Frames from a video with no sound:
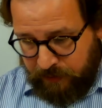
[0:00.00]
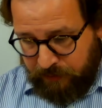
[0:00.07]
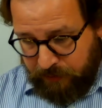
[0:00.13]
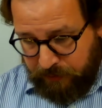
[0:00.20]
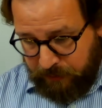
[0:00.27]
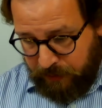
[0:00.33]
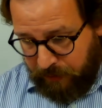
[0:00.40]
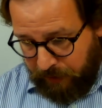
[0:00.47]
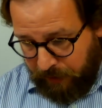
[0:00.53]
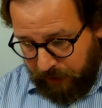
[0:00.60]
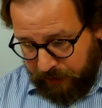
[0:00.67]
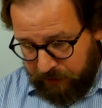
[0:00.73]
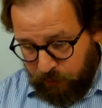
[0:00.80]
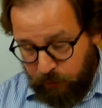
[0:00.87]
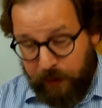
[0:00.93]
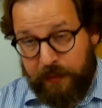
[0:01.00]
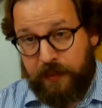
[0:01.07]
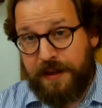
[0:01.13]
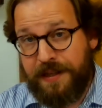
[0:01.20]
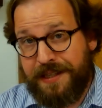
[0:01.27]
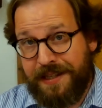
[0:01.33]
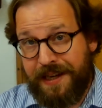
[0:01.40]
from God. What
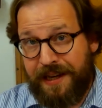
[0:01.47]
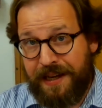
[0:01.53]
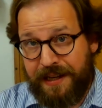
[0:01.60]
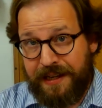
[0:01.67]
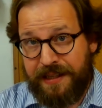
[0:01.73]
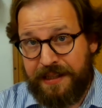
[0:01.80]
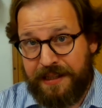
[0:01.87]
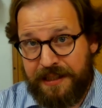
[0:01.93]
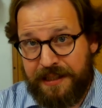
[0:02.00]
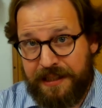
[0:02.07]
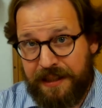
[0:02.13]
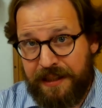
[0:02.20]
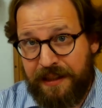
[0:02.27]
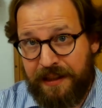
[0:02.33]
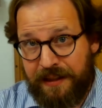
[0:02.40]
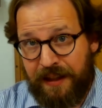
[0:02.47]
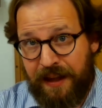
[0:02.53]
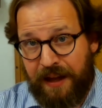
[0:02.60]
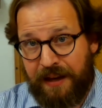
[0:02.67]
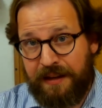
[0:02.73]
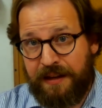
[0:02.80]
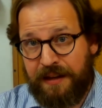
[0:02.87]
this is,
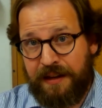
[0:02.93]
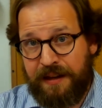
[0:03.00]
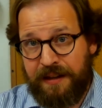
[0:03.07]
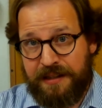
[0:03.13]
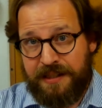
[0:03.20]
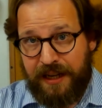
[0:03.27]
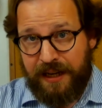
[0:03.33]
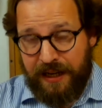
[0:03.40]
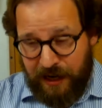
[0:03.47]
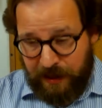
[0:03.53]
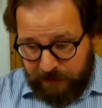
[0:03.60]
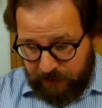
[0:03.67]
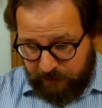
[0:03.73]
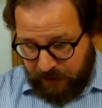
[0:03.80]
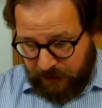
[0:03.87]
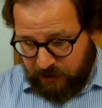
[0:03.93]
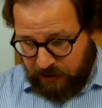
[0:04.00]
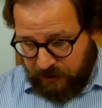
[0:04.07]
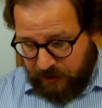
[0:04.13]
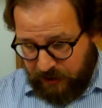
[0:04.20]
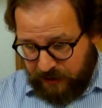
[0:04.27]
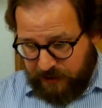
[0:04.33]
then, the second
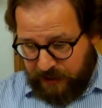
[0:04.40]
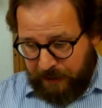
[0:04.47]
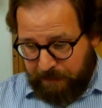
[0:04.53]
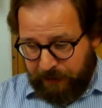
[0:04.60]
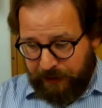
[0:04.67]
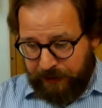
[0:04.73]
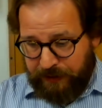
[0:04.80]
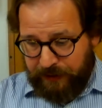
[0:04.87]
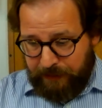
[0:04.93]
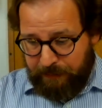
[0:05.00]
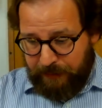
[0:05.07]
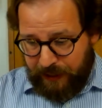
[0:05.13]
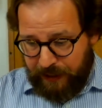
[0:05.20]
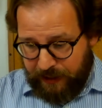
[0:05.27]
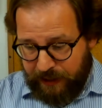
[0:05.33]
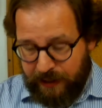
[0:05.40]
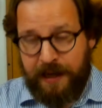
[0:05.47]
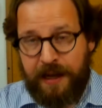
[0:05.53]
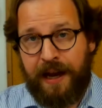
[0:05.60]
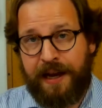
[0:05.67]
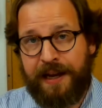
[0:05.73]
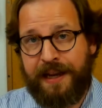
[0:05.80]
observation, is a polemic
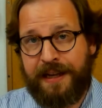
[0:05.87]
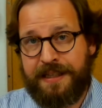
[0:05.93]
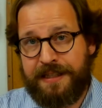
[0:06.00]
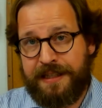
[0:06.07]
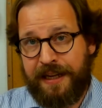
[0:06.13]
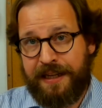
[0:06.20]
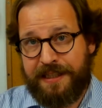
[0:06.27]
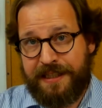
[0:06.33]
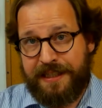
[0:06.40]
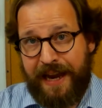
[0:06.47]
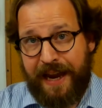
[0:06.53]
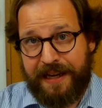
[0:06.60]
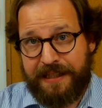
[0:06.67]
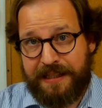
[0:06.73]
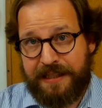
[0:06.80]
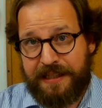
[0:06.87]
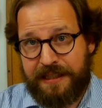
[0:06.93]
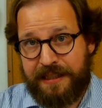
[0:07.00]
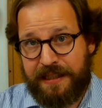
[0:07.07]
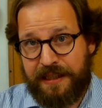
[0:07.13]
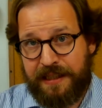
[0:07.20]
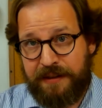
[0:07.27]
against
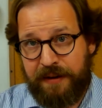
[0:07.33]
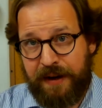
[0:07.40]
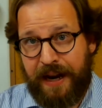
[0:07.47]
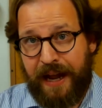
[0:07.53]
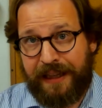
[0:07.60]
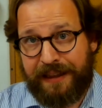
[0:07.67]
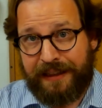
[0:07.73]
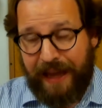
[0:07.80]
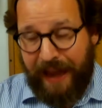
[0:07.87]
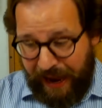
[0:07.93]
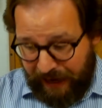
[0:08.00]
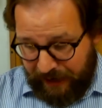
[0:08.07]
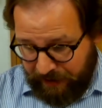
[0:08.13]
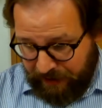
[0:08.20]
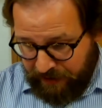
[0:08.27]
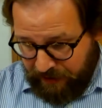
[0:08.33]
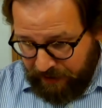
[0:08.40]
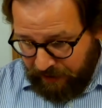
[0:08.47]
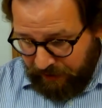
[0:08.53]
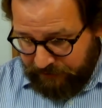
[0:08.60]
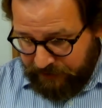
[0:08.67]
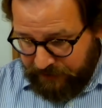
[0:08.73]
excess, right? a lack
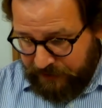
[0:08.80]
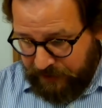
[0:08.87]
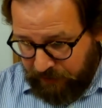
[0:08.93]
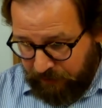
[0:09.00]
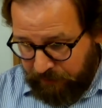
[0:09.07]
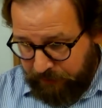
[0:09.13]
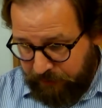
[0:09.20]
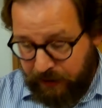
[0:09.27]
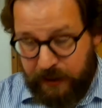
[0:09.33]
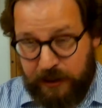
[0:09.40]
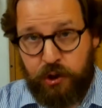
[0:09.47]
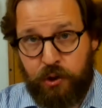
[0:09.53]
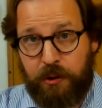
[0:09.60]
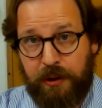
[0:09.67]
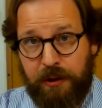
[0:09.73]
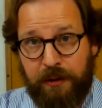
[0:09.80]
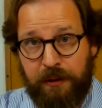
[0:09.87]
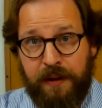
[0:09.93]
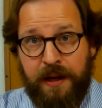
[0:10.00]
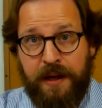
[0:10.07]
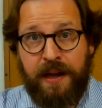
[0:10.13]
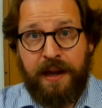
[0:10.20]
of self
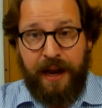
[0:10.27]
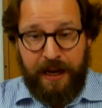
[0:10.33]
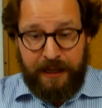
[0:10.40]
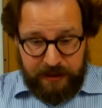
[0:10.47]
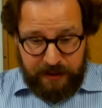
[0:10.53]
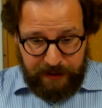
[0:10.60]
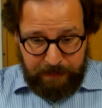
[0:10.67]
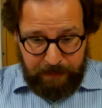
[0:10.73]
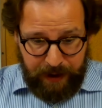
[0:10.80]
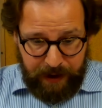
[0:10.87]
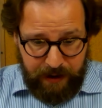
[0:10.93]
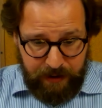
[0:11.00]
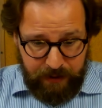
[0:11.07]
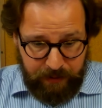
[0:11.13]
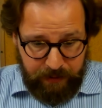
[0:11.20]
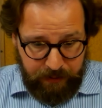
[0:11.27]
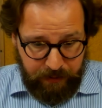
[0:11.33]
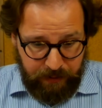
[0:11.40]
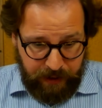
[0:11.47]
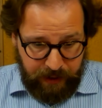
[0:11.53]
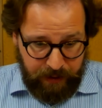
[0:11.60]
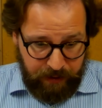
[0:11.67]
control. Hence the pair
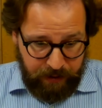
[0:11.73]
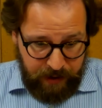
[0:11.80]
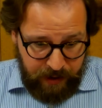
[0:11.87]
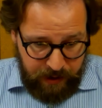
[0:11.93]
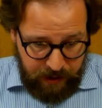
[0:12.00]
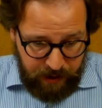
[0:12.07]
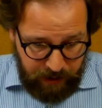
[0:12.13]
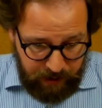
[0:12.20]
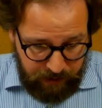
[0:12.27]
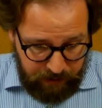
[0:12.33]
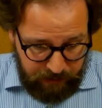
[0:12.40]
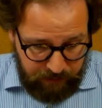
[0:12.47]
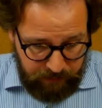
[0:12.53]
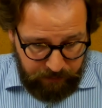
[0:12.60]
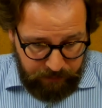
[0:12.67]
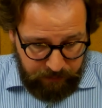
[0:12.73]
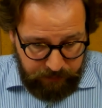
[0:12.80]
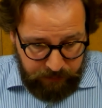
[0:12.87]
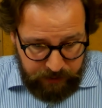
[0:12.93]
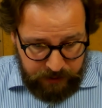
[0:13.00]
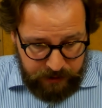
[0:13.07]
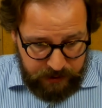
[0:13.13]
there in
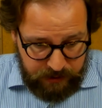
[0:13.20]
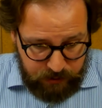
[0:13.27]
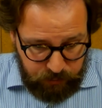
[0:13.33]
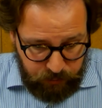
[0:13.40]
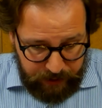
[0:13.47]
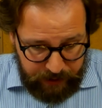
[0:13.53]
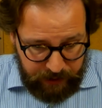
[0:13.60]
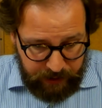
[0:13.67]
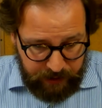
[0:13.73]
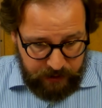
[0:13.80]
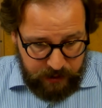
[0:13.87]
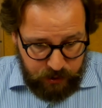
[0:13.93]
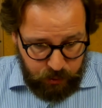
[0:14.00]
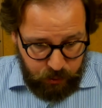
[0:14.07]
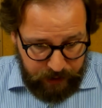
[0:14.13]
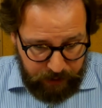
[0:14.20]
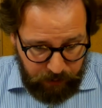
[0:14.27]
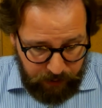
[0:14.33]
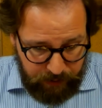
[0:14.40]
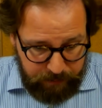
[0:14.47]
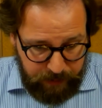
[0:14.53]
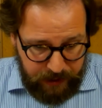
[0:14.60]
verse 20 and
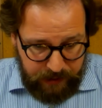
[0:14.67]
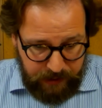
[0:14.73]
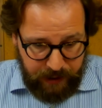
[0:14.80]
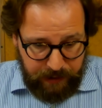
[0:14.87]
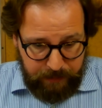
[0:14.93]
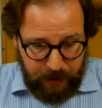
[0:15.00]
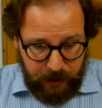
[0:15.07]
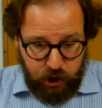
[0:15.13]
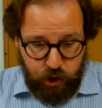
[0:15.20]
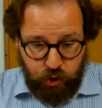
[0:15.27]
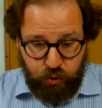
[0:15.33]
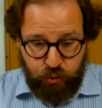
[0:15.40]
21 Be not among